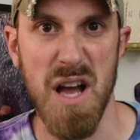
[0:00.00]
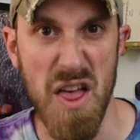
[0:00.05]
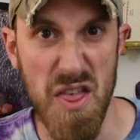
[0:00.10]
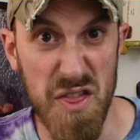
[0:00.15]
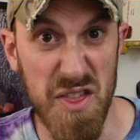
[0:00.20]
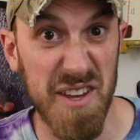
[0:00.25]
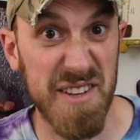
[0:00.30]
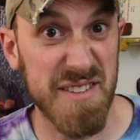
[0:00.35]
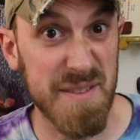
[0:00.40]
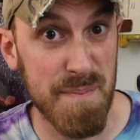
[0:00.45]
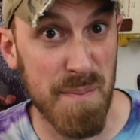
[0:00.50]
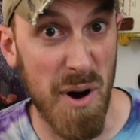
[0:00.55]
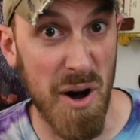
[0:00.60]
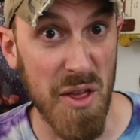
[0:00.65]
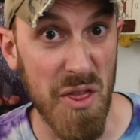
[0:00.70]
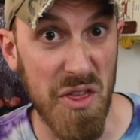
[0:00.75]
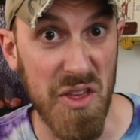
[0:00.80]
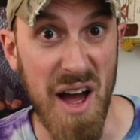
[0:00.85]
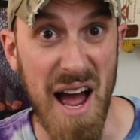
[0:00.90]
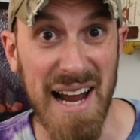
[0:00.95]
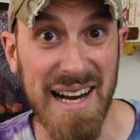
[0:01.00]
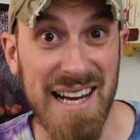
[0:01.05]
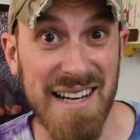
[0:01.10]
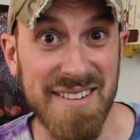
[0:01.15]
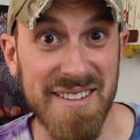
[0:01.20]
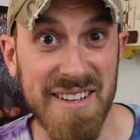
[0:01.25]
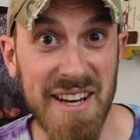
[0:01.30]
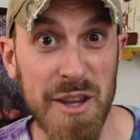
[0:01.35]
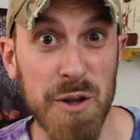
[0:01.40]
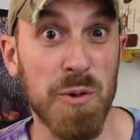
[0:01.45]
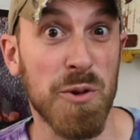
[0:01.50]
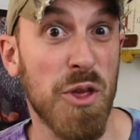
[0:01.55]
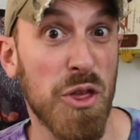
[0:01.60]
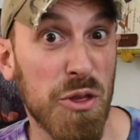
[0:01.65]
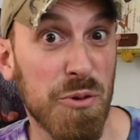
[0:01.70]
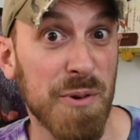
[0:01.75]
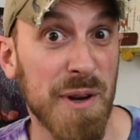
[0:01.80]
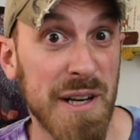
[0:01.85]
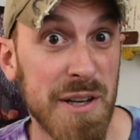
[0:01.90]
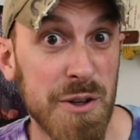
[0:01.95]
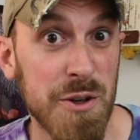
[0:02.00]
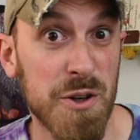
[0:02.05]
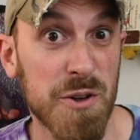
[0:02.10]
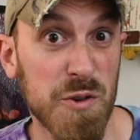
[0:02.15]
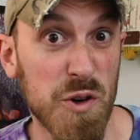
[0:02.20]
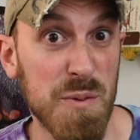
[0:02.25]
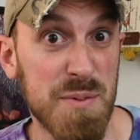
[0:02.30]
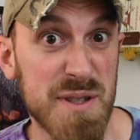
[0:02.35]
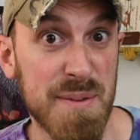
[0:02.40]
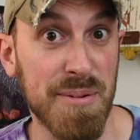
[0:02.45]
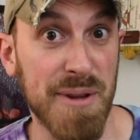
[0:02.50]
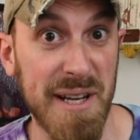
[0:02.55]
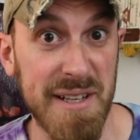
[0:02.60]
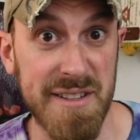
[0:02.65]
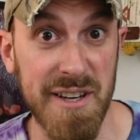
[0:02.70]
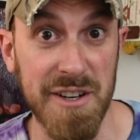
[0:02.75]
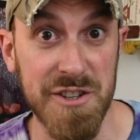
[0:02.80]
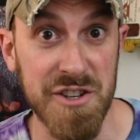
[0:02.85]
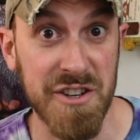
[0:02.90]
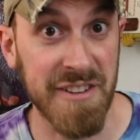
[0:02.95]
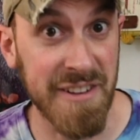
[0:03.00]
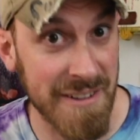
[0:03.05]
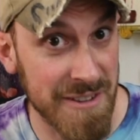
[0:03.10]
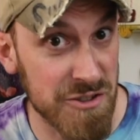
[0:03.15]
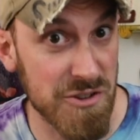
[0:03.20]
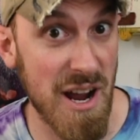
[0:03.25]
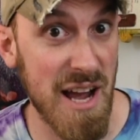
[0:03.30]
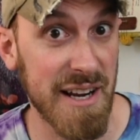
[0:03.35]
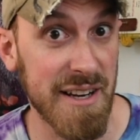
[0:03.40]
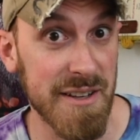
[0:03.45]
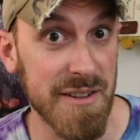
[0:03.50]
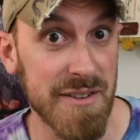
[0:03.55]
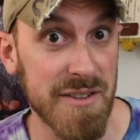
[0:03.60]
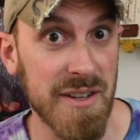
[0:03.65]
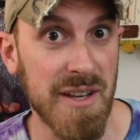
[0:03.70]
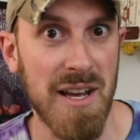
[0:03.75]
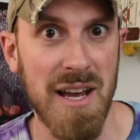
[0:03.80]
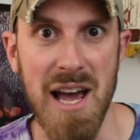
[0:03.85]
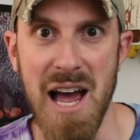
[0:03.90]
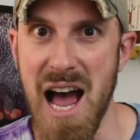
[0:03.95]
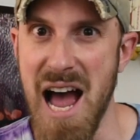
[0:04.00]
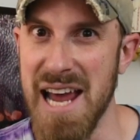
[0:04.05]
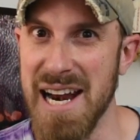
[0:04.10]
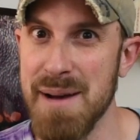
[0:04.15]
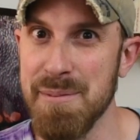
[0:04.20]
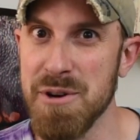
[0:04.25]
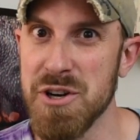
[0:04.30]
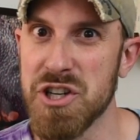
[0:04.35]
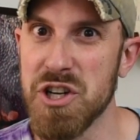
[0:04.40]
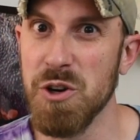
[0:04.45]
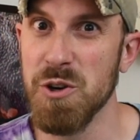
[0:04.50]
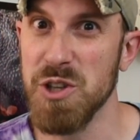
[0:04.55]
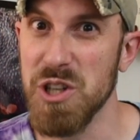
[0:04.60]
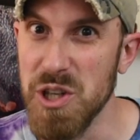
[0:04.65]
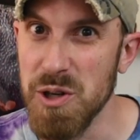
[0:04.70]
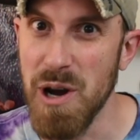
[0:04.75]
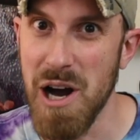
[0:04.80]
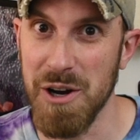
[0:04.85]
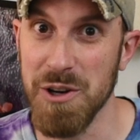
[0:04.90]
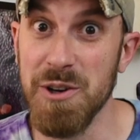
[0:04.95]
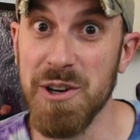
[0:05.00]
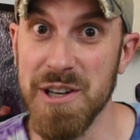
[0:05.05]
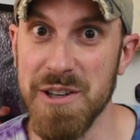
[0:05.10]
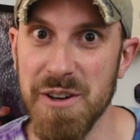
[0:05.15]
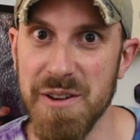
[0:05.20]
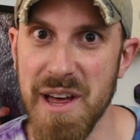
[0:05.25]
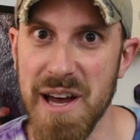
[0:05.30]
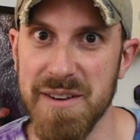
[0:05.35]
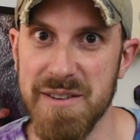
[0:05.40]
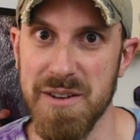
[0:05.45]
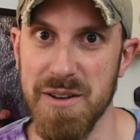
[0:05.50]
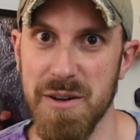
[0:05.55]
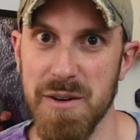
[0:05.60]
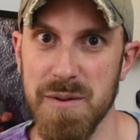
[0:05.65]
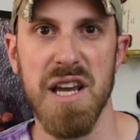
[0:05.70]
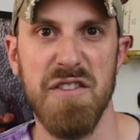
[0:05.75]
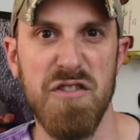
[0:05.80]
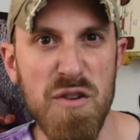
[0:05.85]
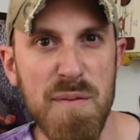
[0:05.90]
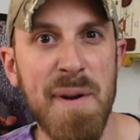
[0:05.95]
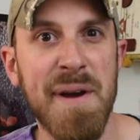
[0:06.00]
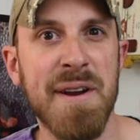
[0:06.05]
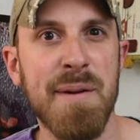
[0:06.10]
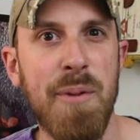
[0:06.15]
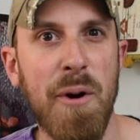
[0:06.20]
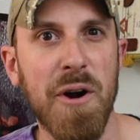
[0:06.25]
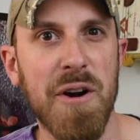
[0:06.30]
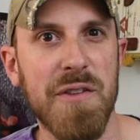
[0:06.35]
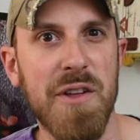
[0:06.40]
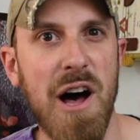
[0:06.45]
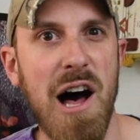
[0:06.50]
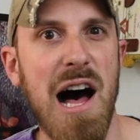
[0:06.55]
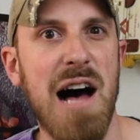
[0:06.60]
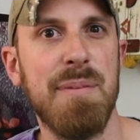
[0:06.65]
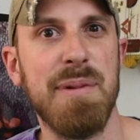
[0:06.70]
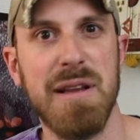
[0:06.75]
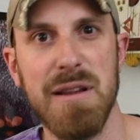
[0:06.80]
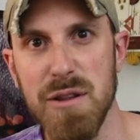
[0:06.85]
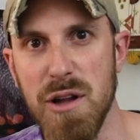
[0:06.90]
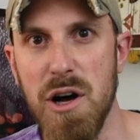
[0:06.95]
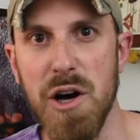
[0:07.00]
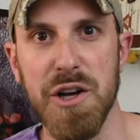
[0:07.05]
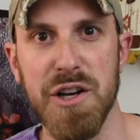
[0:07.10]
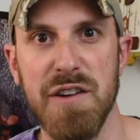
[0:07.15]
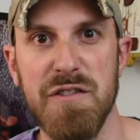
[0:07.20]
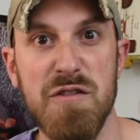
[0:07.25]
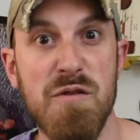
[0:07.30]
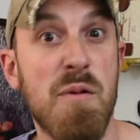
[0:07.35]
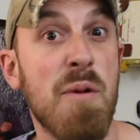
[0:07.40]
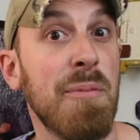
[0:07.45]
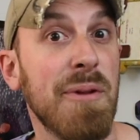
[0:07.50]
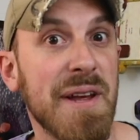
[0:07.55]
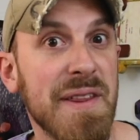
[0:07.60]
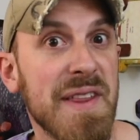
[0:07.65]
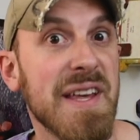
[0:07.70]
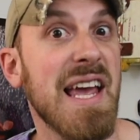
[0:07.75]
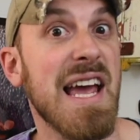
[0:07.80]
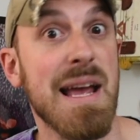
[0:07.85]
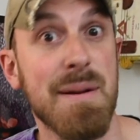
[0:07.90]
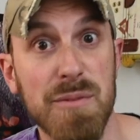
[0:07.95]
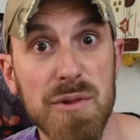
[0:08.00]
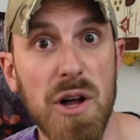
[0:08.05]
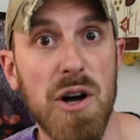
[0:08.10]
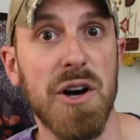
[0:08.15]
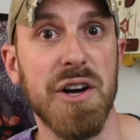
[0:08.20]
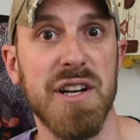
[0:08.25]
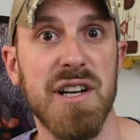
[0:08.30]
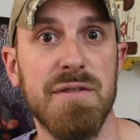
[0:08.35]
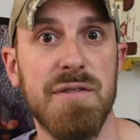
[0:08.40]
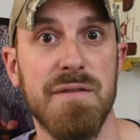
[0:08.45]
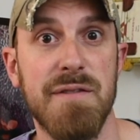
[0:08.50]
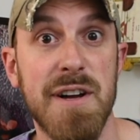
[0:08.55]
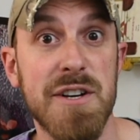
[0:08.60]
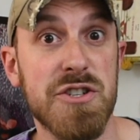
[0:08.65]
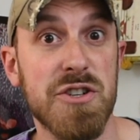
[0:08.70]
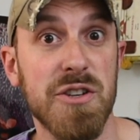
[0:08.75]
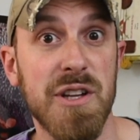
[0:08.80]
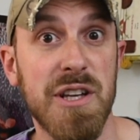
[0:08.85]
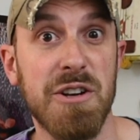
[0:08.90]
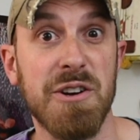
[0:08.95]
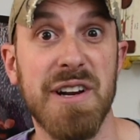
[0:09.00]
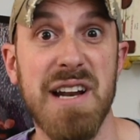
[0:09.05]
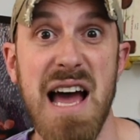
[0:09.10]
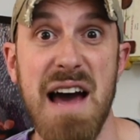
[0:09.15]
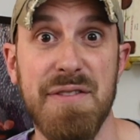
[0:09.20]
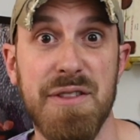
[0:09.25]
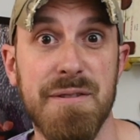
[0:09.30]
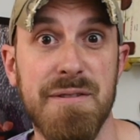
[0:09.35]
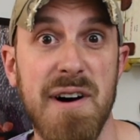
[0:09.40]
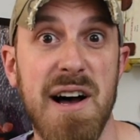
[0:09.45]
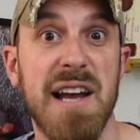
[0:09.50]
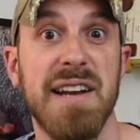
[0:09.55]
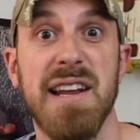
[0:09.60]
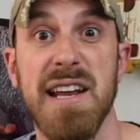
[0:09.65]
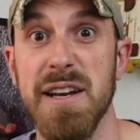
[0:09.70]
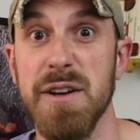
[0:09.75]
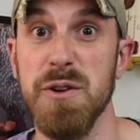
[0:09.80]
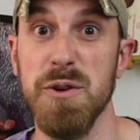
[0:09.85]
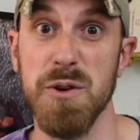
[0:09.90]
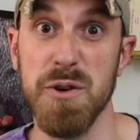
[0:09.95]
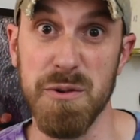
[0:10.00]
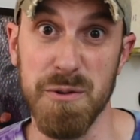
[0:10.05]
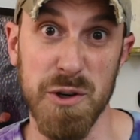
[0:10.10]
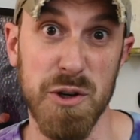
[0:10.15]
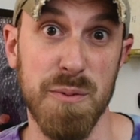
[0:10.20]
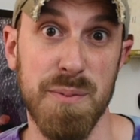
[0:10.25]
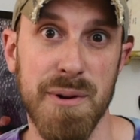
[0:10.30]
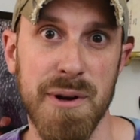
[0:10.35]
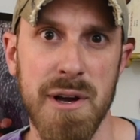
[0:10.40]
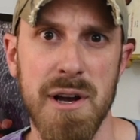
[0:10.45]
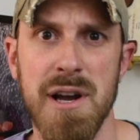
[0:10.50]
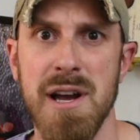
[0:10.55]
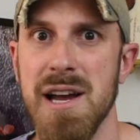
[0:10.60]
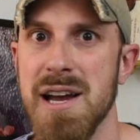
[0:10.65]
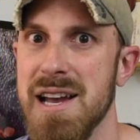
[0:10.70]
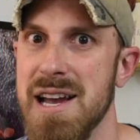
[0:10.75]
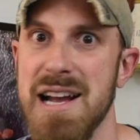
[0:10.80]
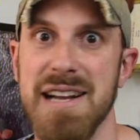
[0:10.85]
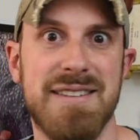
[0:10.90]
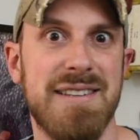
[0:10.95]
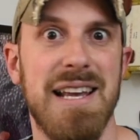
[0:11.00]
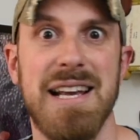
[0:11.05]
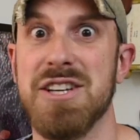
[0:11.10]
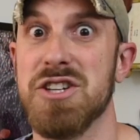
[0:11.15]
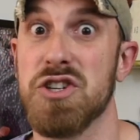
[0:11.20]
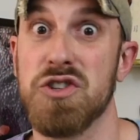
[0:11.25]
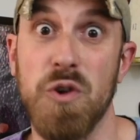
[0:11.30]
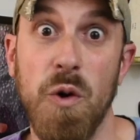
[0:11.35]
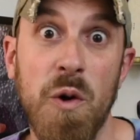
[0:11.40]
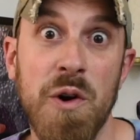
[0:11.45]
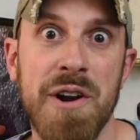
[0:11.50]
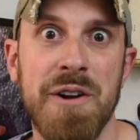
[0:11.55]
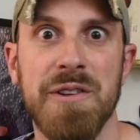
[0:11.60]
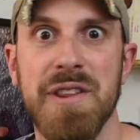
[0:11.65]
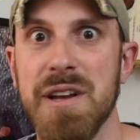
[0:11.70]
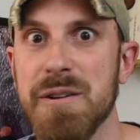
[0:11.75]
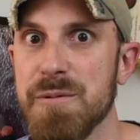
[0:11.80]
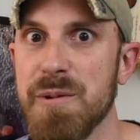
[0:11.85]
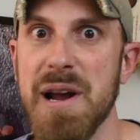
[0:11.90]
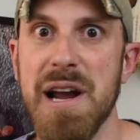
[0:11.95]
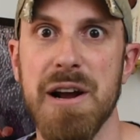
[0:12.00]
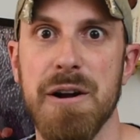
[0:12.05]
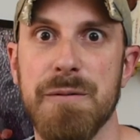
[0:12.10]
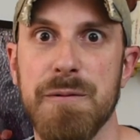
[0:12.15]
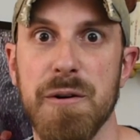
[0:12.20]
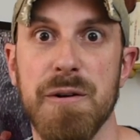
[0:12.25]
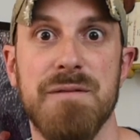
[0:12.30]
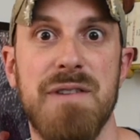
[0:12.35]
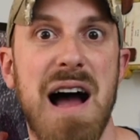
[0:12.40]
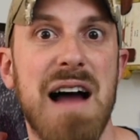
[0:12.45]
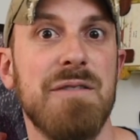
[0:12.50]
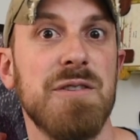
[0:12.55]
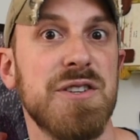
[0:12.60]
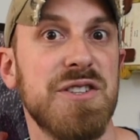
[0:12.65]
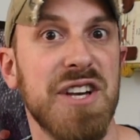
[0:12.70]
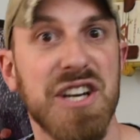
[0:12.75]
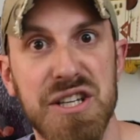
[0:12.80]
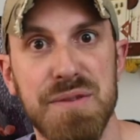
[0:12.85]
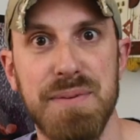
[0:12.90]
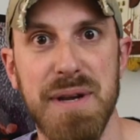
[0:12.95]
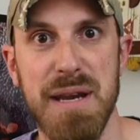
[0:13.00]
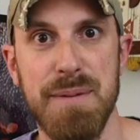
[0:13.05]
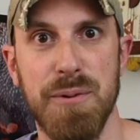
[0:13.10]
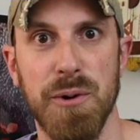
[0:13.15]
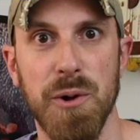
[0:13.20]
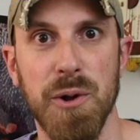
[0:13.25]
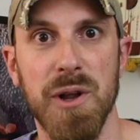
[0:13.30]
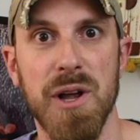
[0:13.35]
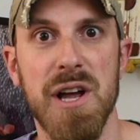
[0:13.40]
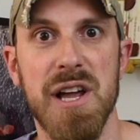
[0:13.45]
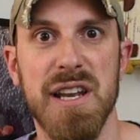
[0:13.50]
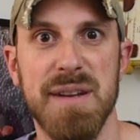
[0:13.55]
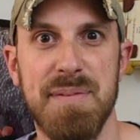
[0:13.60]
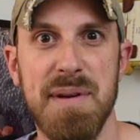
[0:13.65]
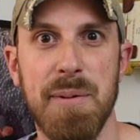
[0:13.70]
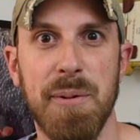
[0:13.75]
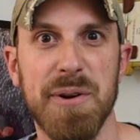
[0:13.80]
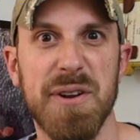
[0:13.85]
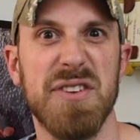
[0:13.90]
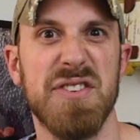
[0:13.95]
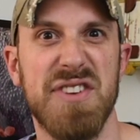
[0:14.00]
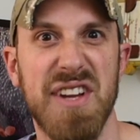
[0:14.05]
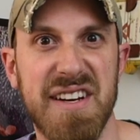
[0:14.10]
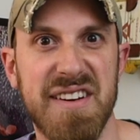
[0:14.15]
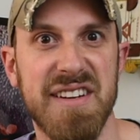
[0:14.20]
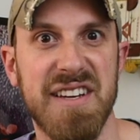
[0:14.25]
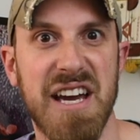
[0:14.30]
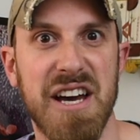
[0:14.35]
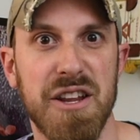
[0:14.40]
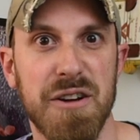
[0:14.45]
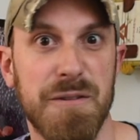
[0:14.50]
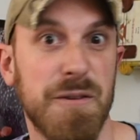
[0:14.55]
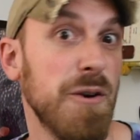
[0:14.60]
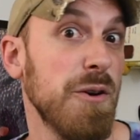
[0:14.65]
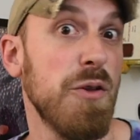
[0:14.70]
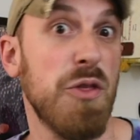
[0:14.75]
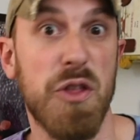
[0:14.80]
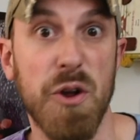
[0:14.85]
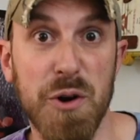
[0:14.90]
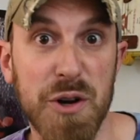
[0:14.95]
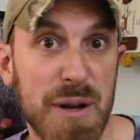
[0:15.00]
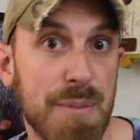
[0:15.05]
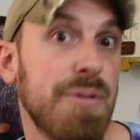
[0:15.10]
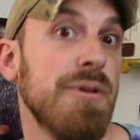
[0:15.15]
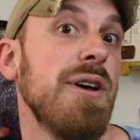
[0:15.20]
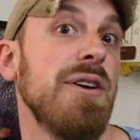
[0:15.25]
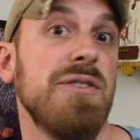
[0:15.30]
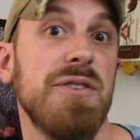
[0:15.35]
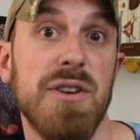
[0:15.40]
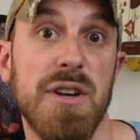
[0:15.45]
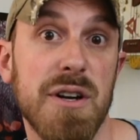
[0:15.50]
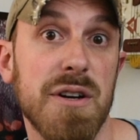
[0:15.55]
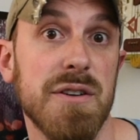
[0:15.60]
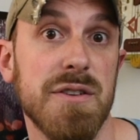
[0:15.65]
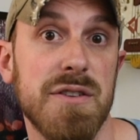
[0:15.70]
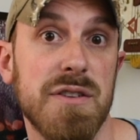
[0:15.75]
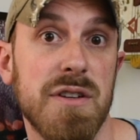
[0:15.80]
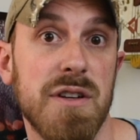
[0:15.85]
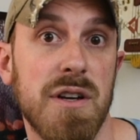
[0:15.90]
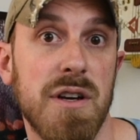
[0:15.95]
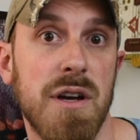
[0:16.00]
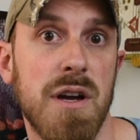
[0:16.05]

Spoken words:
This month, I got together with 3 new groups to play Dungeons and Dragons, and I'm going to show you how you can do that too. If you've been a part of the hobby long enough, if you've been playing the game long enough, eventually you're going to have to find a new group. It's extraordinarily rare for 5 or 6 people to be able to stick together for 30 plus years.